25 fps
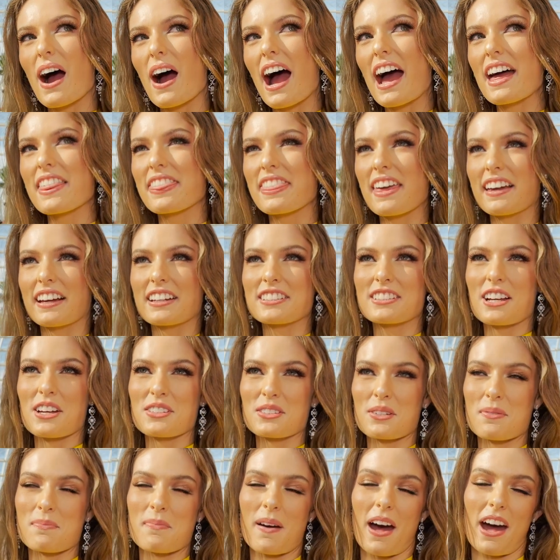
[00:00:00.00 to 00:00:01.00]
I think it
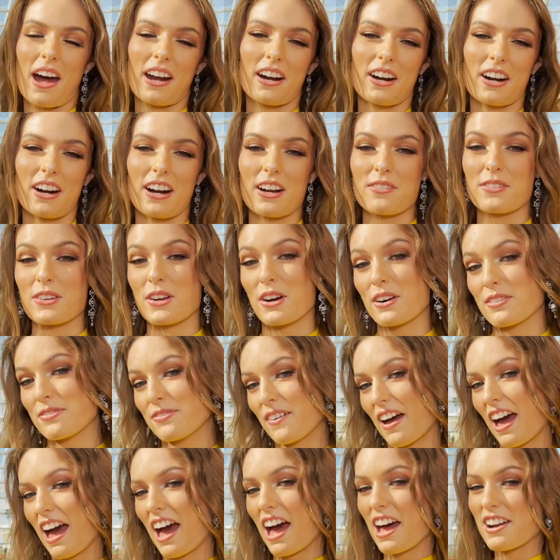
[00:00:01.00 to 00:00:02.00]
doesn't matter if you're a
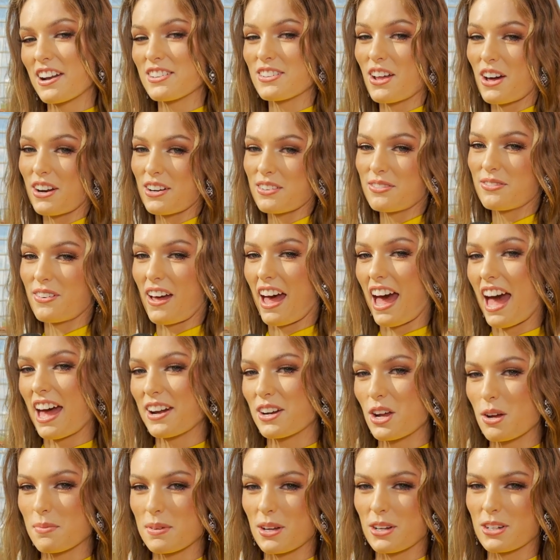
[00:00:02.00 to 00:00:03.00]
fan, not a
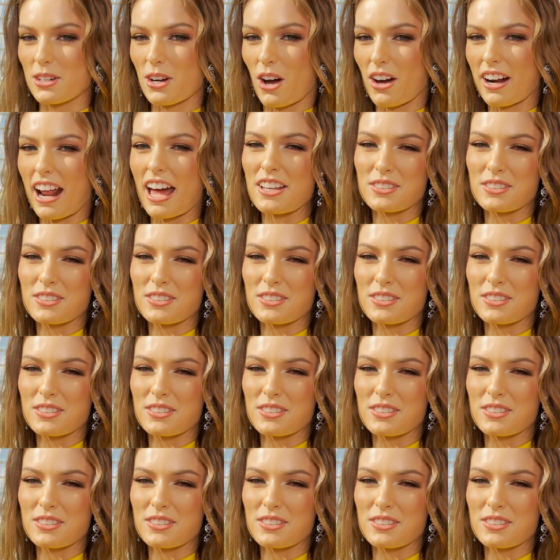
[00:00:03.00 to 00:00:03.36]
fandom, you're not,